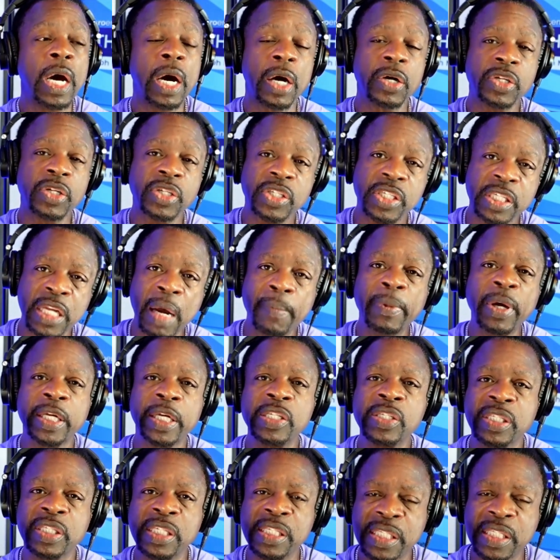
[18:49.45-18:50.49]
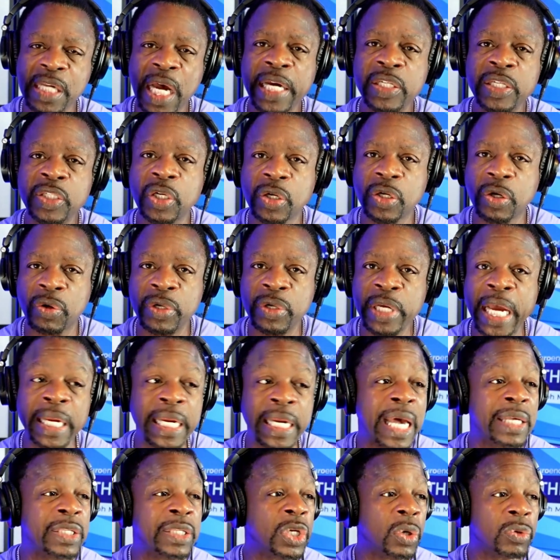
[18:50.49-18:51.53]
Our stomach is designed to create,